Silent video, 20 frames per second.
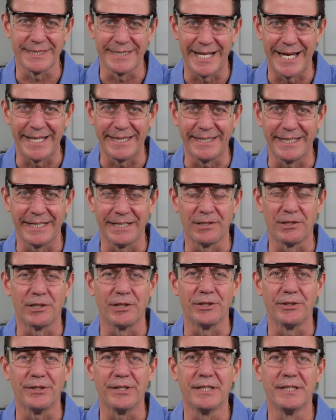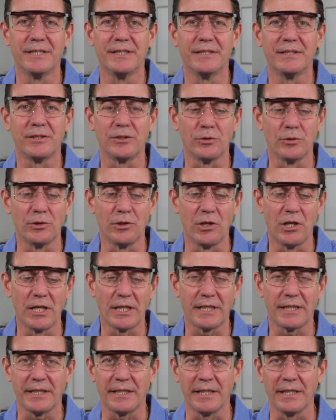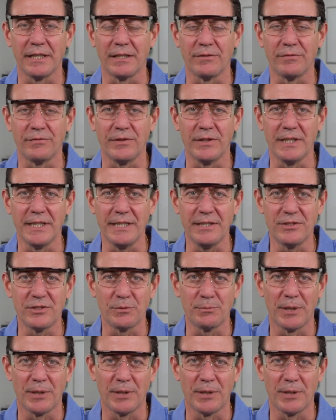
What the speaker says: not that hard. Good luck, and if you need some